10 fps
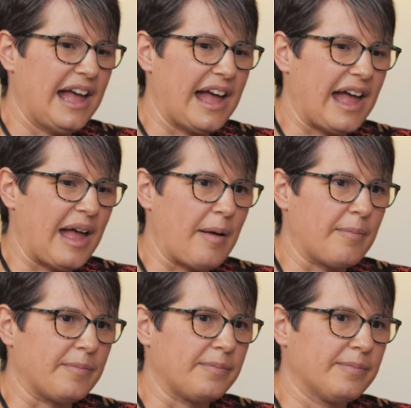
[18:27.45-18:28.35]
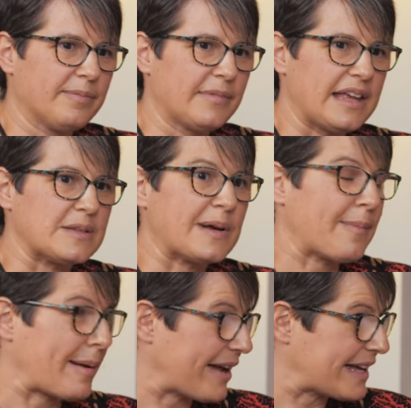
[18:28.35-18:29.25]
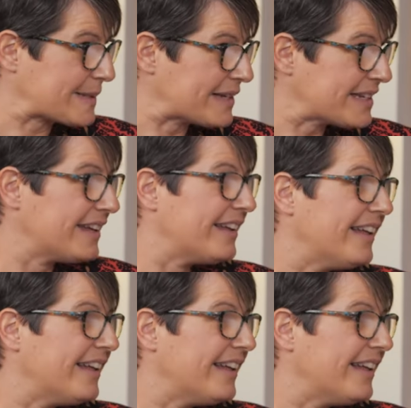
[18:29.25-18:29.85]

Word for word: Um, is when I met my husband.